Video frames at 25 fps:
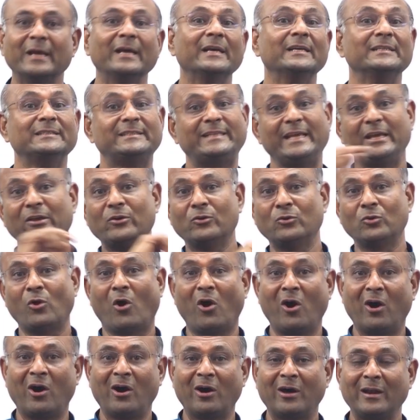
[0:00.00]
See you
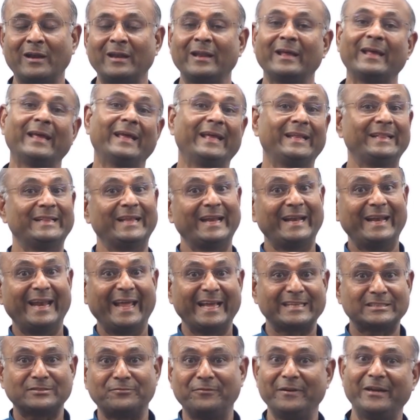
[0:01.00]
all in the
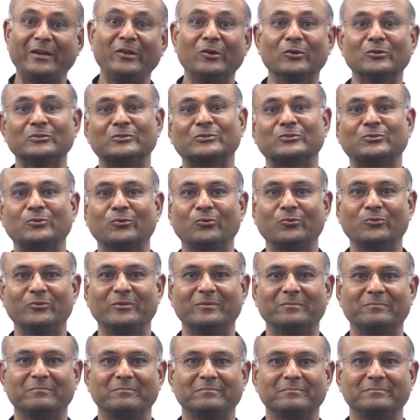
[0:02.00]
next video
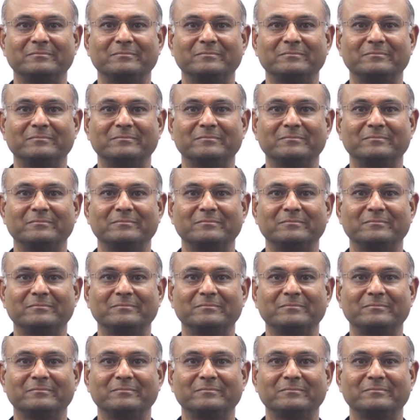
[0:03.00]
soon.